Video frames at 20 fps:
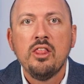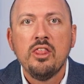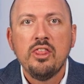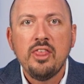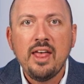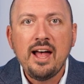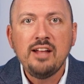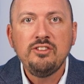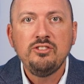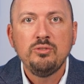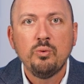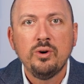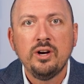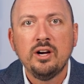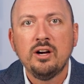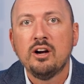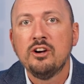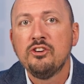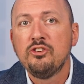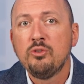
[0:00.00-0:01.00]
That's
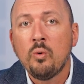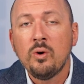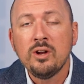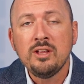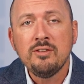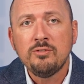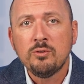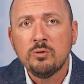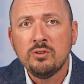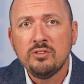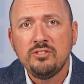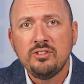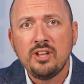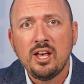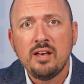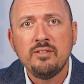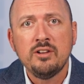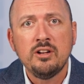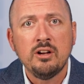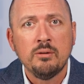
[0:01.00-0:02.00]
where our
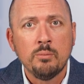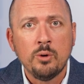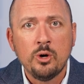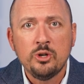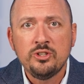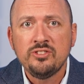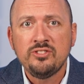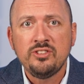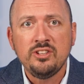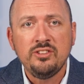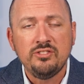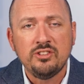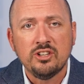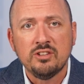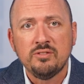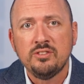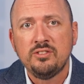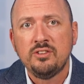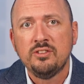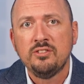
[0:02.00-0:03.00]
24/7 emergency
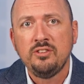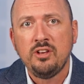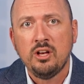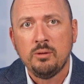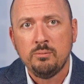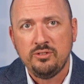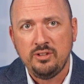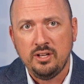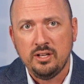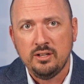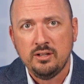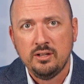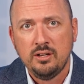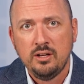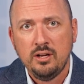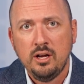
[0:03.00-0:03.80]
services comes in.